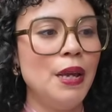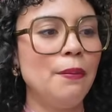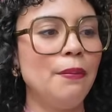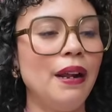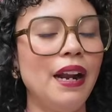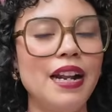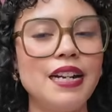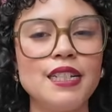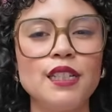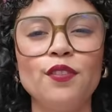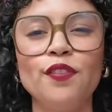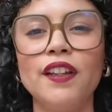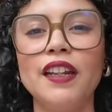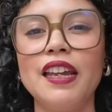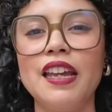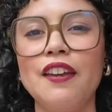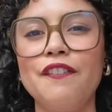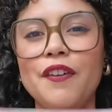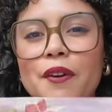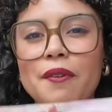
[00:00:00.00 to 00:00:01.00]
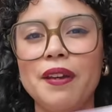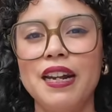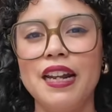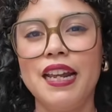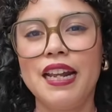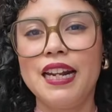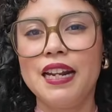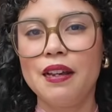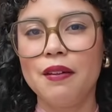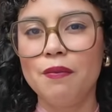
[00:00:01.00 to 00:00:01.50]
But I just feel like if I'm gonna
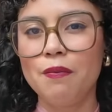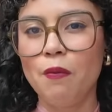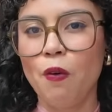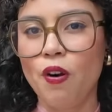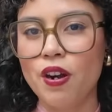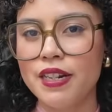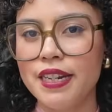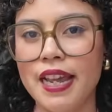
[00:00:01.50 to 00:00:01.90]
get it more